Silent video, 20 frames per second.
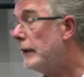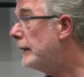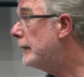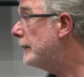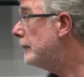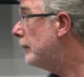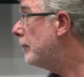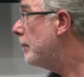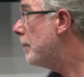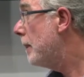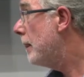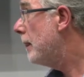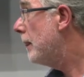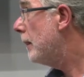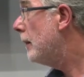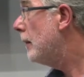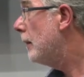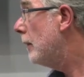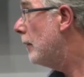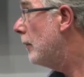Yeah. I think
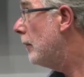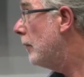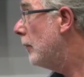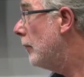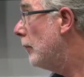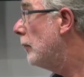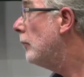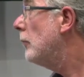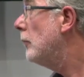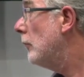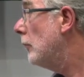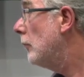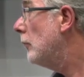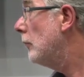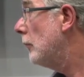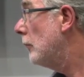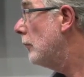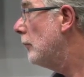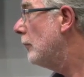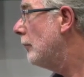Christina Ergler,
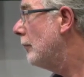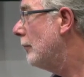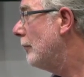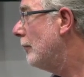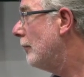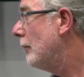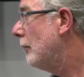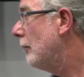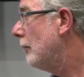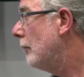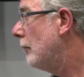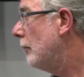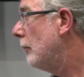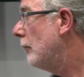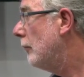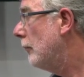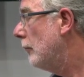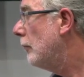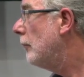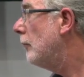she's doing really
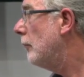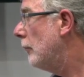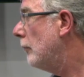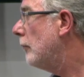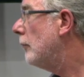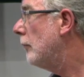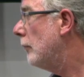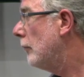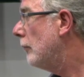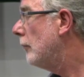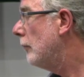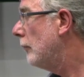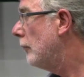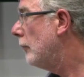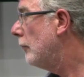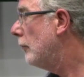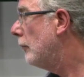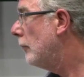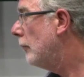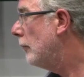good work in this
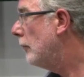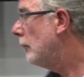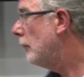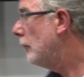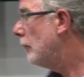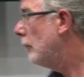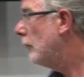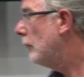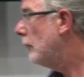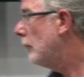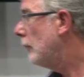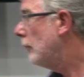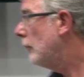space as well in